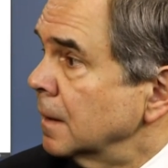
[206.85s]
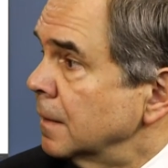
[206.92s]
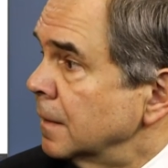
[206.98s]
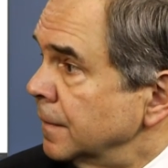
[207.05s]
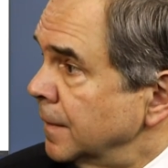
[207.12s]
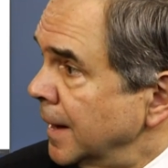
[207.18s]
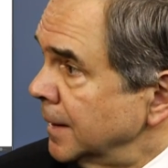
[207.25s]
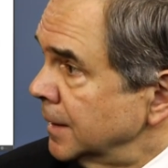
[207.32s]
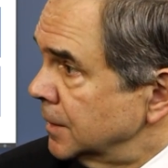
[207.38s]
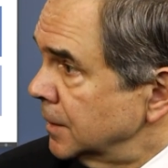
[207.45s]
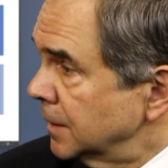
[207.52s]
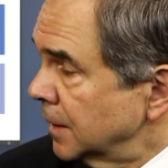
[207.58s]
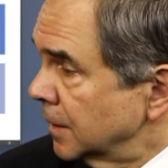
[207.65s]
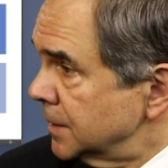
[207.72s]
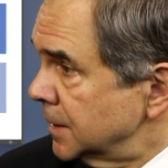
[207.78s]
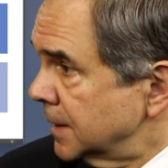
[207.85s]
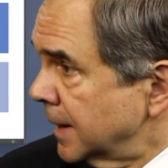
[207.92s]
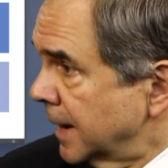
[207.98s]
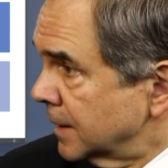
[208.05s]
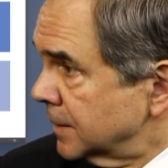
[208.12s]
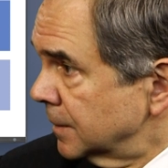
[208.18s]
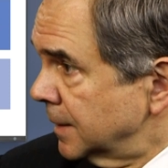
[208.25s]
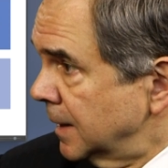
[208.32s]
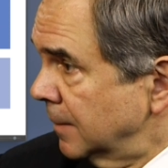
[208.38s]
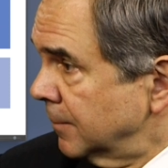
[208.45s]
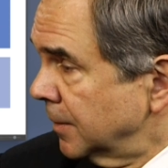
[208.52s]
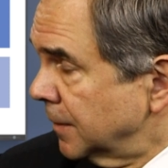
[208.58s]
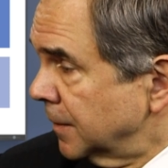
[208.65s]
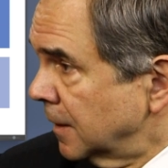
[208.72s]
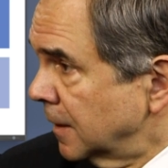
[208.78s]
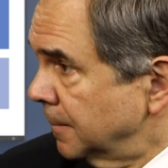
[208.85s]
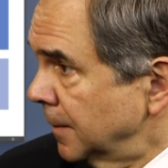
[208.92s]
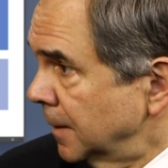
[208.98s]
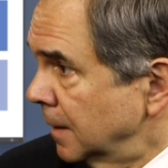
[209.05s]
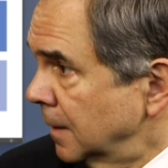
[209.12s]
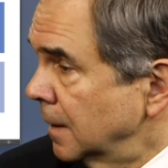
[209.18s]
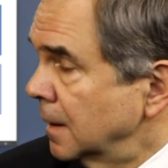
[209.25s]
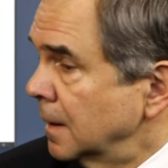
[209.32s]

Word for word: then to docetaxel chemotherapy,